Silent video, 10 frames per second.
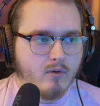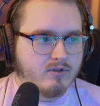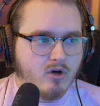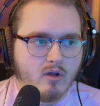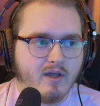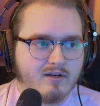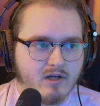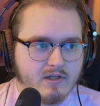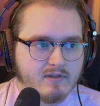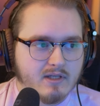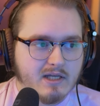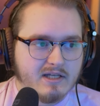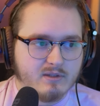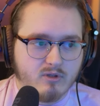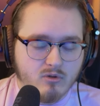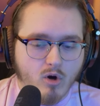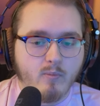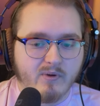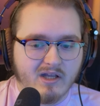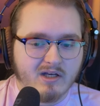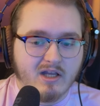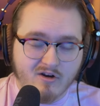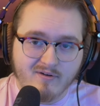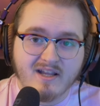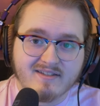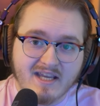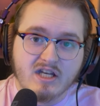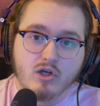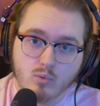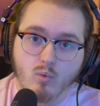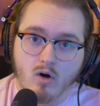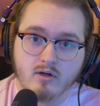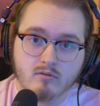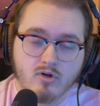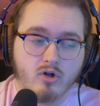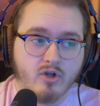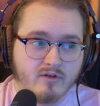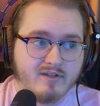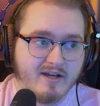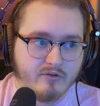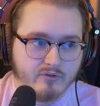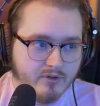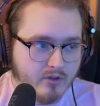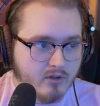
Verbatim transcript: which all that does is when you open it, it creates a new one called untitled.